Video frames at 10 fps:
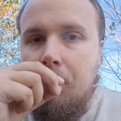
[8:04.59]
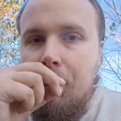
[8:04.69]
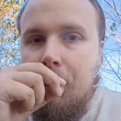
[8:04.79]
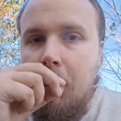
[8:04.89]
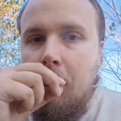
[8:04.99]

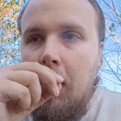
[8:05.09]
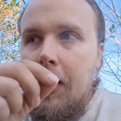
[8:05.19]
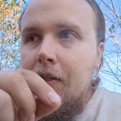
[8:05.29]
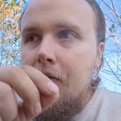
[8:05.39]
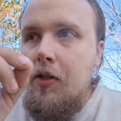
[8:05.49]
So
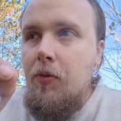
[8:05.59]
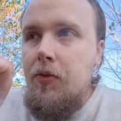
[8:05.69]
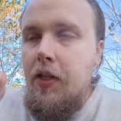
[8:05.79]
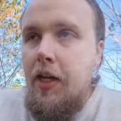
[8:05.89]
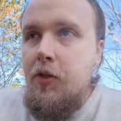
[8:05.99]
I is equal
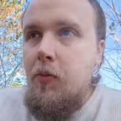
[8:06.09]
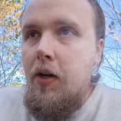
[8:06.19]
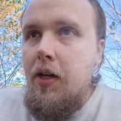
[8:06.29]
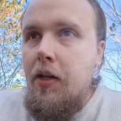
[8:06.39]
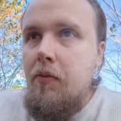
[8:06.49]
to
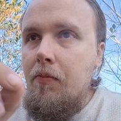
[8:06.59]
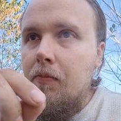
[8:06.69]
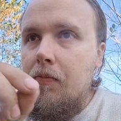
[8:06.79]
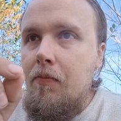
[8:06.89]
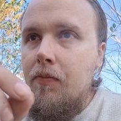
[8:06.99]
XY,
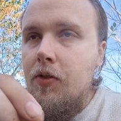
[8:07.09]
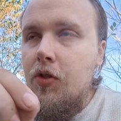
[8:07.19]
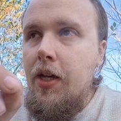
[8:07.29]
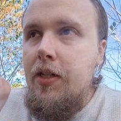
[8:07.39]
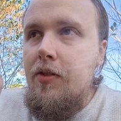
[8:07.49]

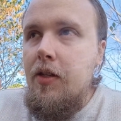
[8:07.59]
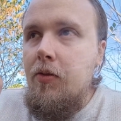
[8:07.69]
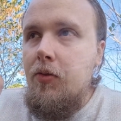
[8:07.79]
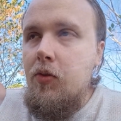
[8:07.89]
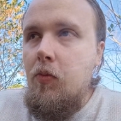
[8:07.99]
J is
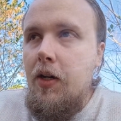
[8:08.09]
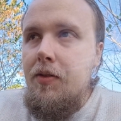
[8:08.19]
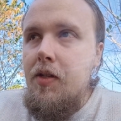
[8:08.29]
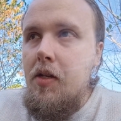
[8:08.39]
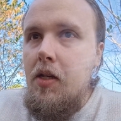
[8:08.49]
equal to
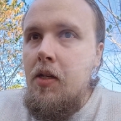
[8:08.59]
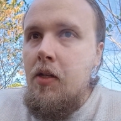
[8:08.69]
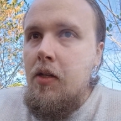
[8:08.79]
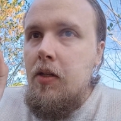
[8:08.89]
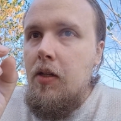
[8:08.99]
YZ,
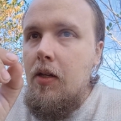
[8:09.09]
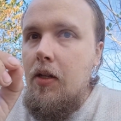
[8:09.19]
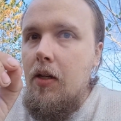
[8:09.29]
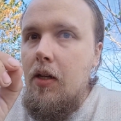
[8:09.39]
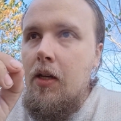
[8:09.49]

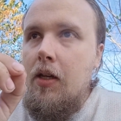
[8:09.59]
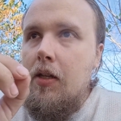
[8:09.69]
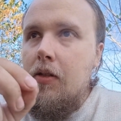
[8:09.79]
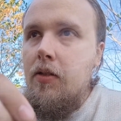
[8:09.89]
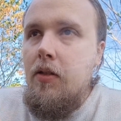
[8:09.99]

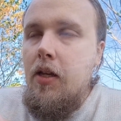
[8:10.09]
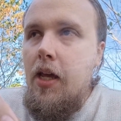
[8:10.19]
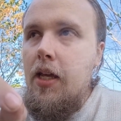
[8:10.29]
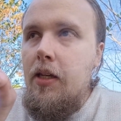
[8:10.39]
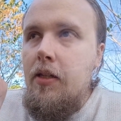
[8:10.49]
and
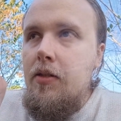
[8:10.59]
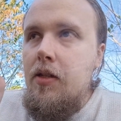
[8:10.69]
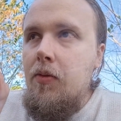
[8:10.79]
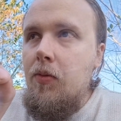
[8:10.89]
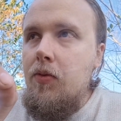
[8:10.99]
K is
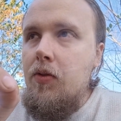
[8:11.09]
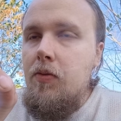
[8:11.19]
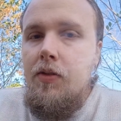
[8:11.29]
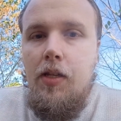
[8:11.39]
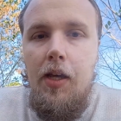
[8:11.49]
equal
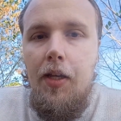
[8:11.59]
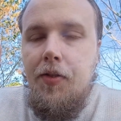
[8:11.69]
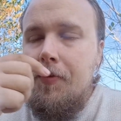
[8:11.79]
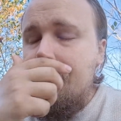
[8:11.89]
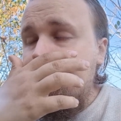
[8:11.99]
to ZX.